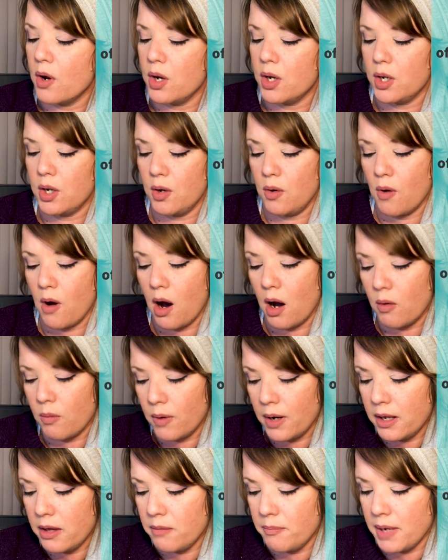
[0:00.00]
you are
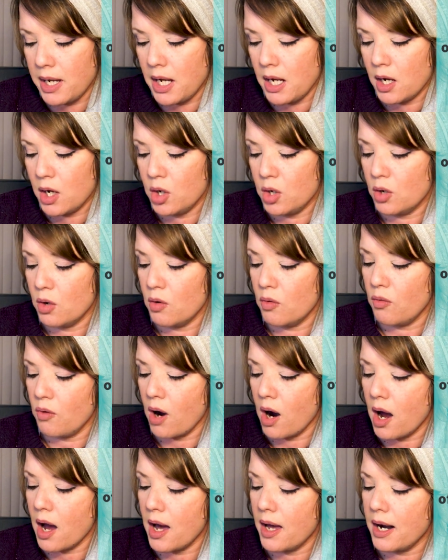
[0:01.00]
with me. Your
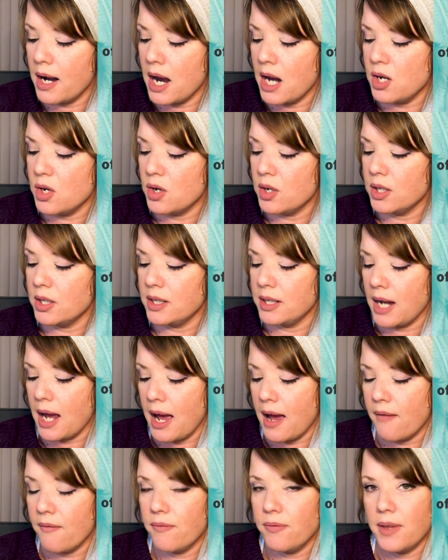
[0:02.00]
rod and your
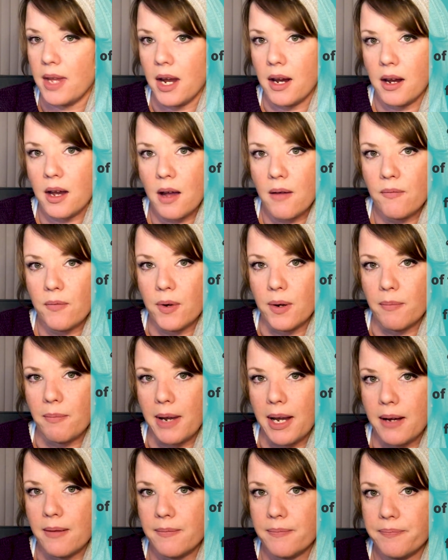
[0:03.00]
staff, they comfort
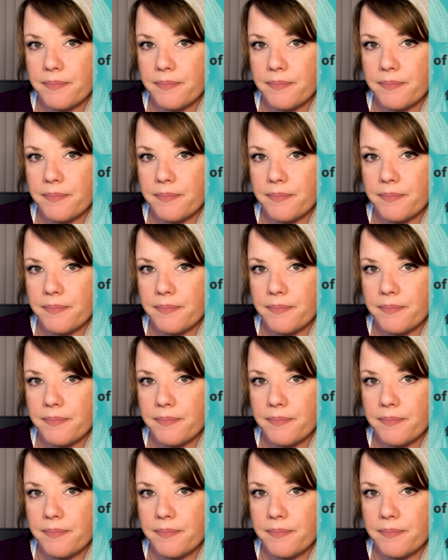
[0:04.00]
me.